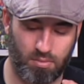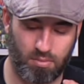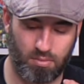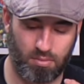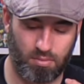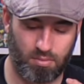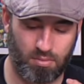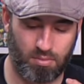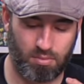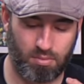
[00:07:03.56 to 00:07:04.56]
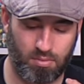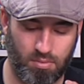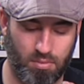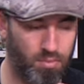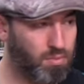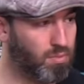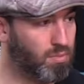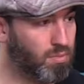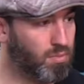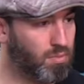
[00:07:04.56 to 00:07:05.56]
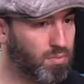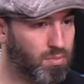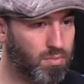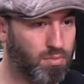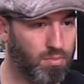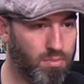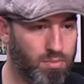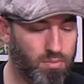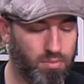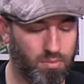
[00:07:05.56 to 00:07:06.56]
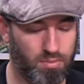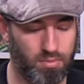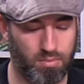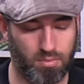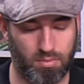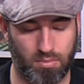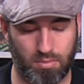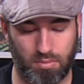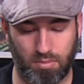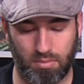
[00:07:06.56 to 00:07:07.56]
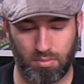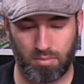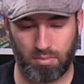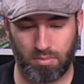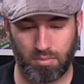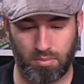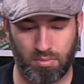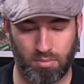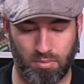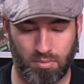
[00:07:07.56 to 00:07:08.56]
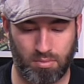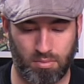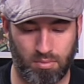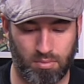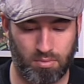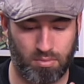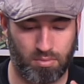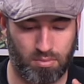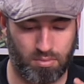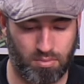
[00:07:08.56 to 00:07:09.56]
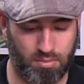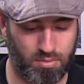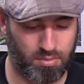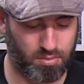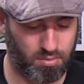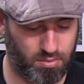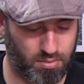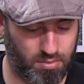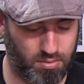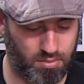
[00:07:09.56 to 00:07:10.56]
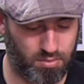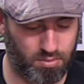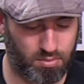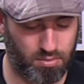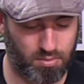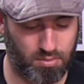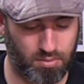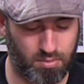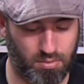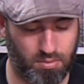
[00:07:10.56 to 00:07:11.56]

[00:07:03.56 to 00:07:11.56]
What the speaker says: (not speaking)